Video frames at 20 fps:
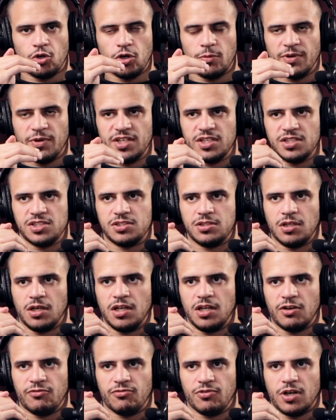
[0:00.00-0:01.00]
call my
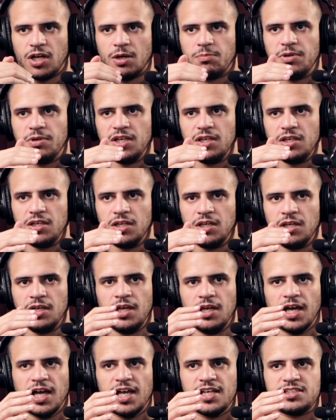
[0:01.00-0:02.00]
style of grappling
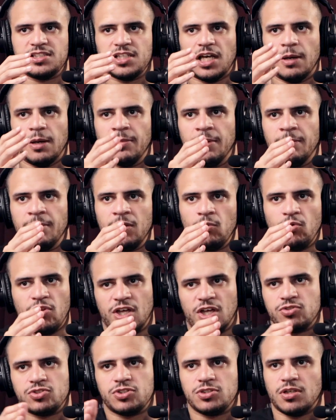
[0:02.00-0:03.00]
as MMA
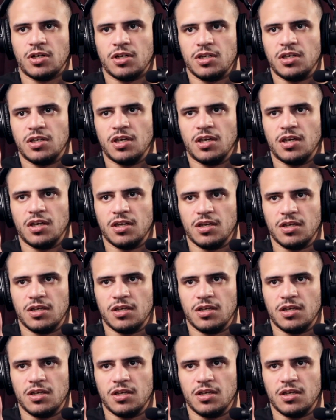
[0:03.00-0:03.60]
without striking.